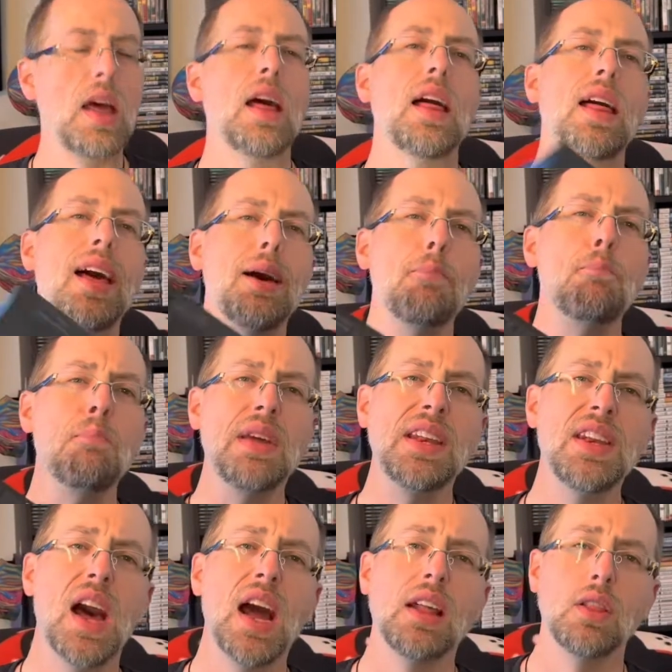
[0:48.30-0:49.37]
That
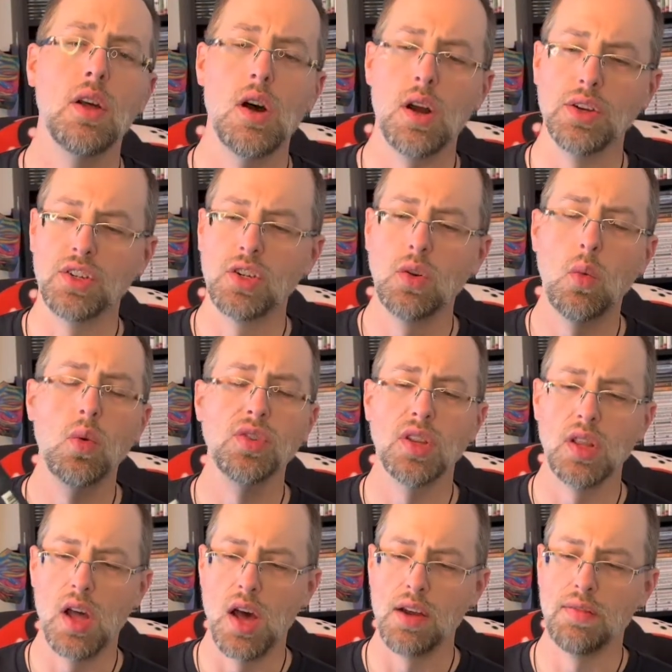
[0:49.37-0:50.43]
midnight launch was a
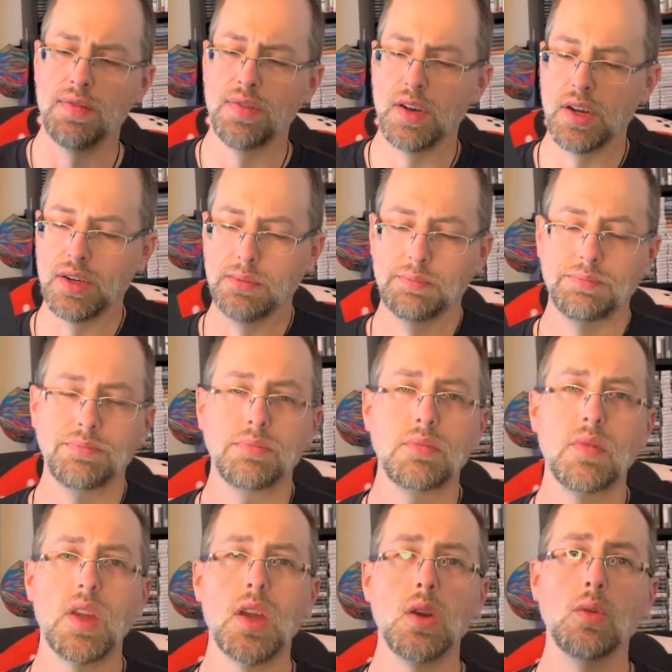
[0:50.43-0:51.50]
lot of fun.
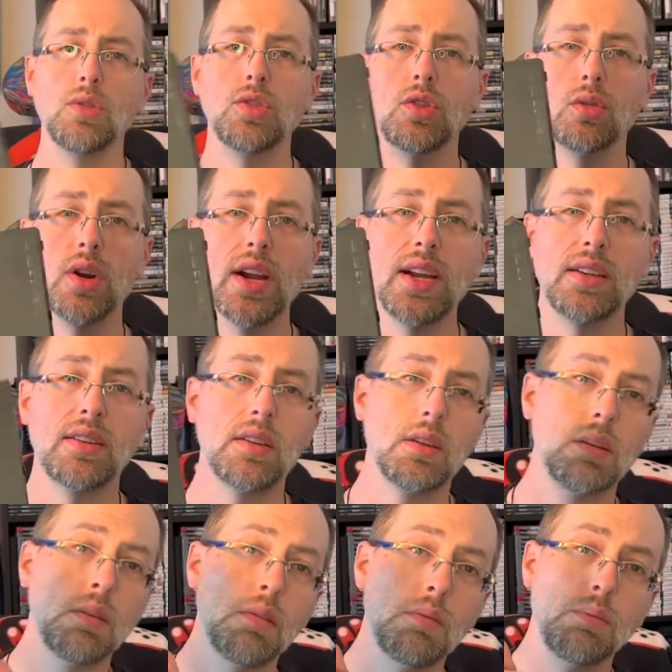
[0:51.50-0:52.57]
It was great
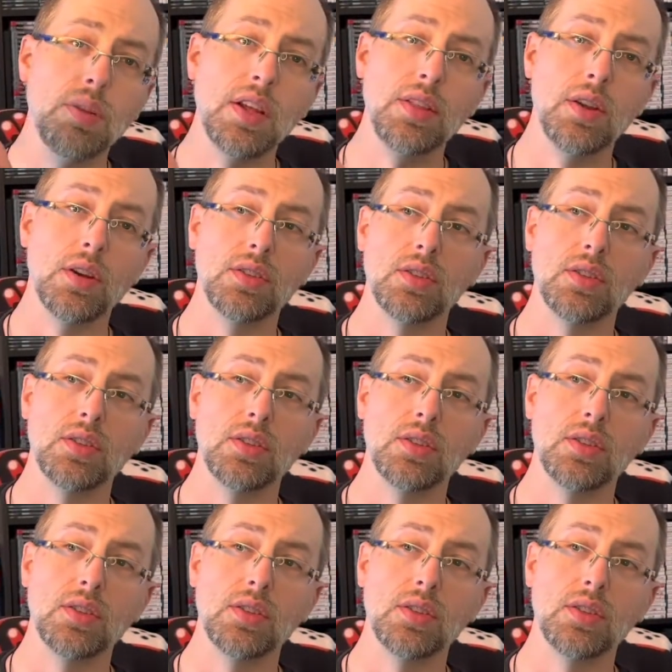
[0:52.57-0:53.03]
being there at the